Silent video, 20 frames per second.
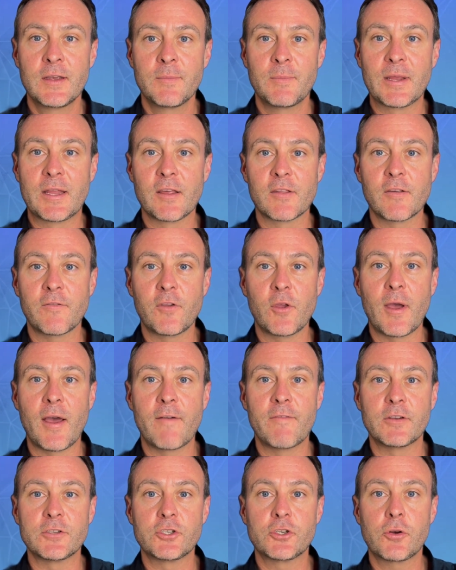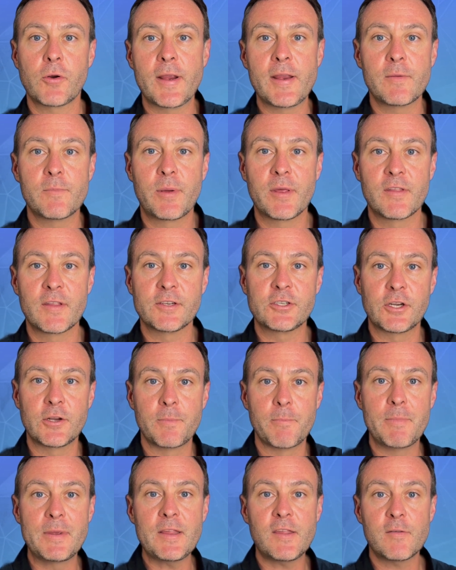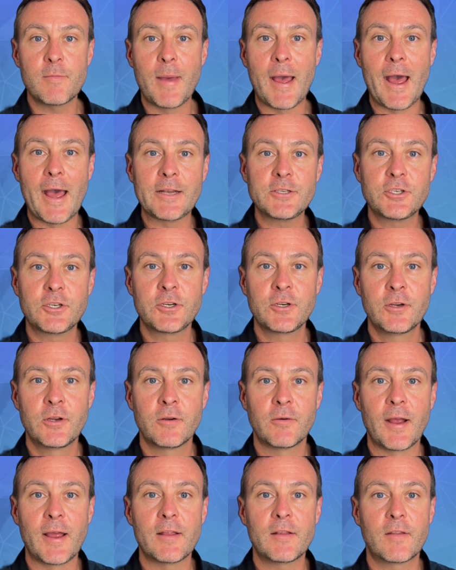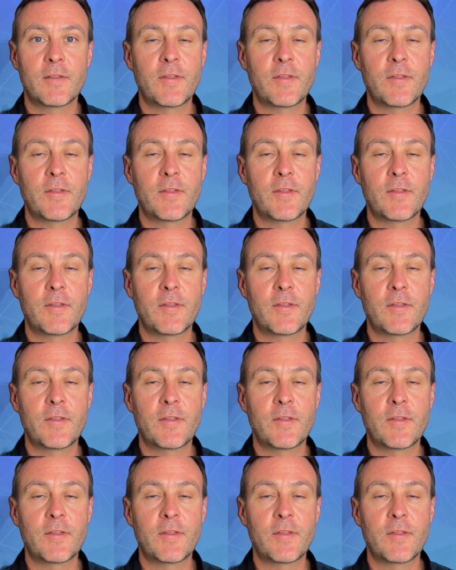Because if you have a trait position mismatch, right?